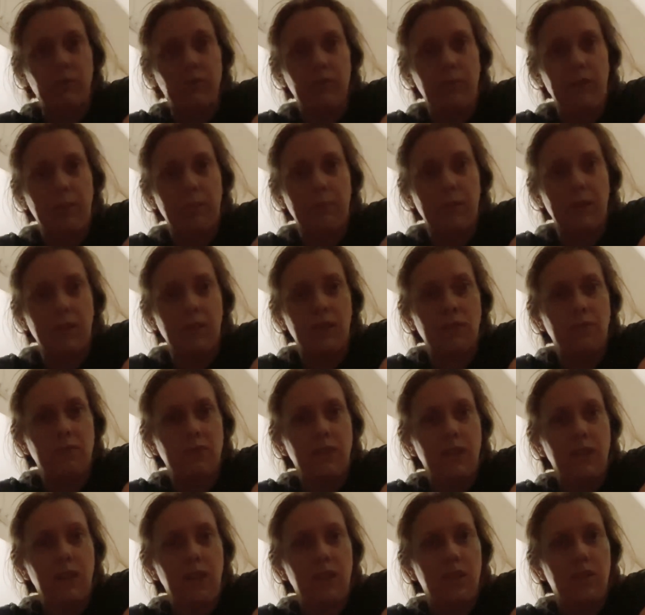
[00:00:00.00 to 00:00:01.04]
fragmin every
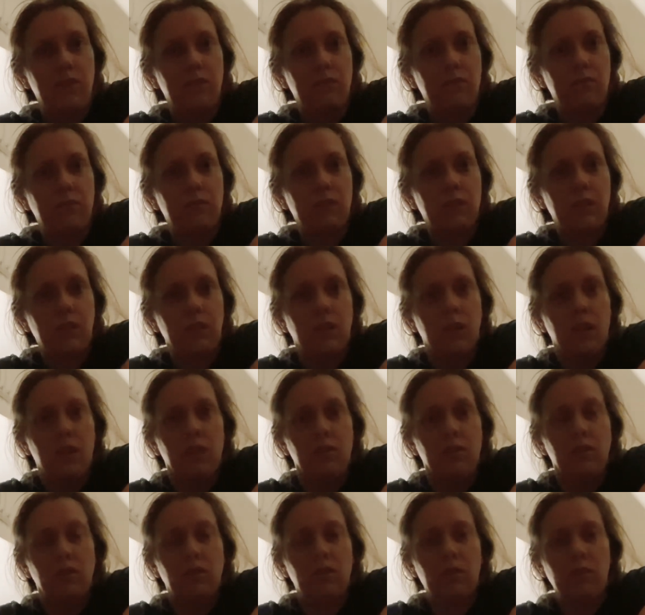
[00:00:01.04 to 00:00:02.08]
day.
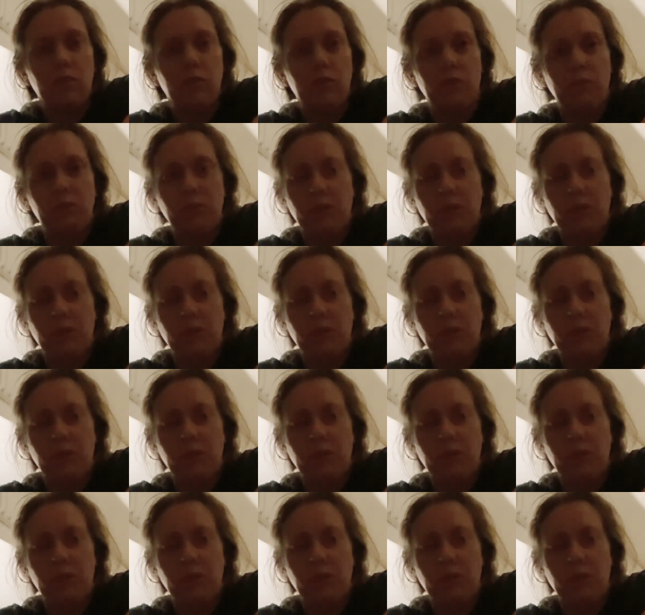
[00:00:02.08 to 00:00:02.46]
So I'm going